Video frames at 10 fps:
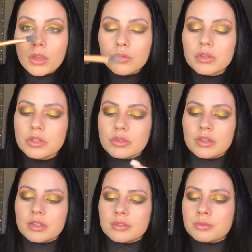using
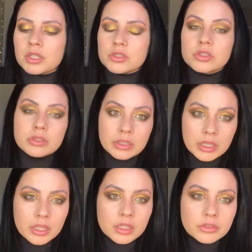this brush.
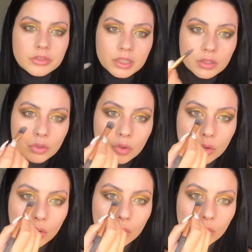Just a little
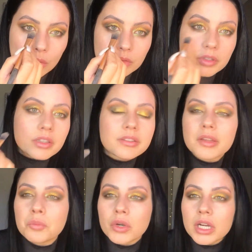gold
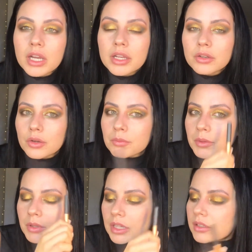somewhere. I don't know.
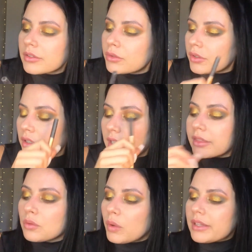Maybe like, let's do it like the
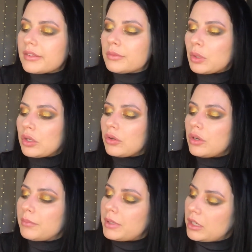white sparkle
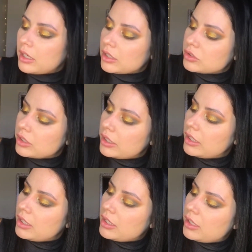up here actually.
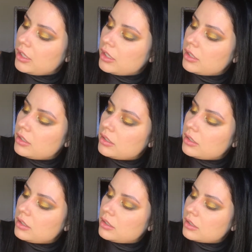
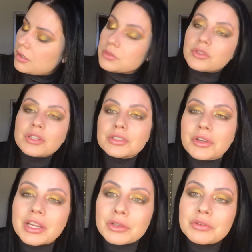I'm just gonna try
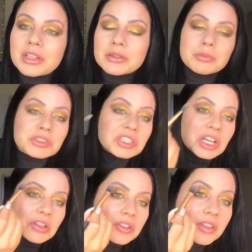to use as much
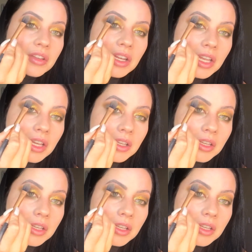colors as I can.